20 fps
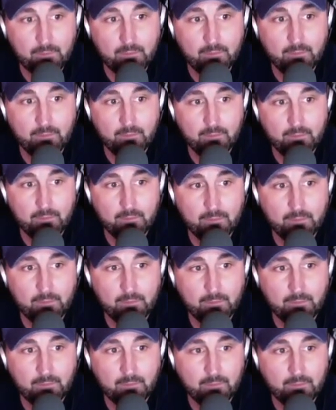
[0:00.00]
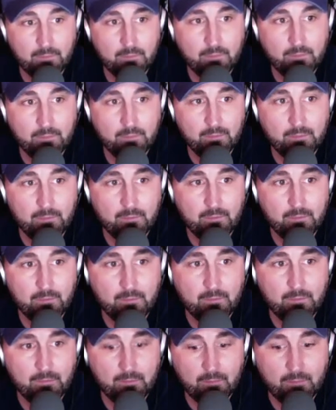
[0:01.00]

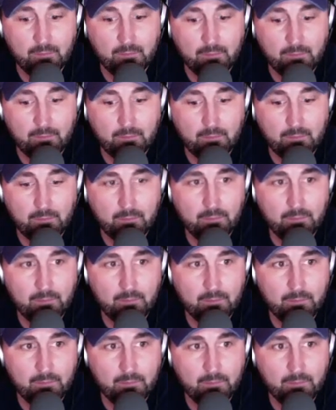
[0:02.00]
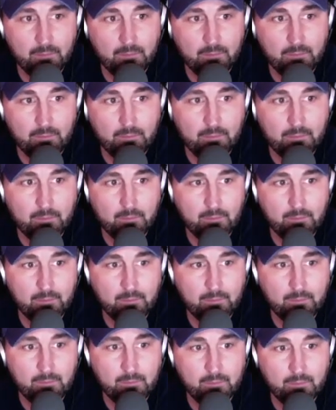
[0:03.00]

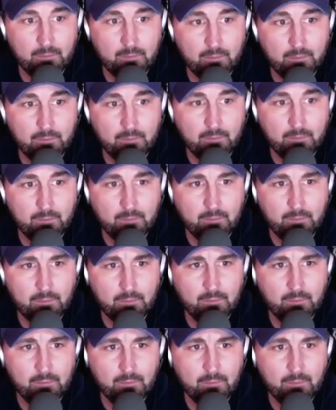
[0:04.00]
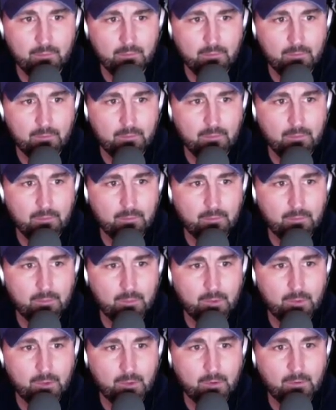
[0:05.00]

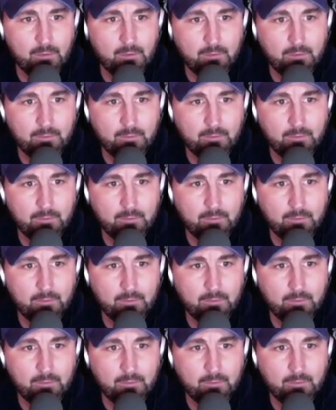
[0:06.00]
(not speaking)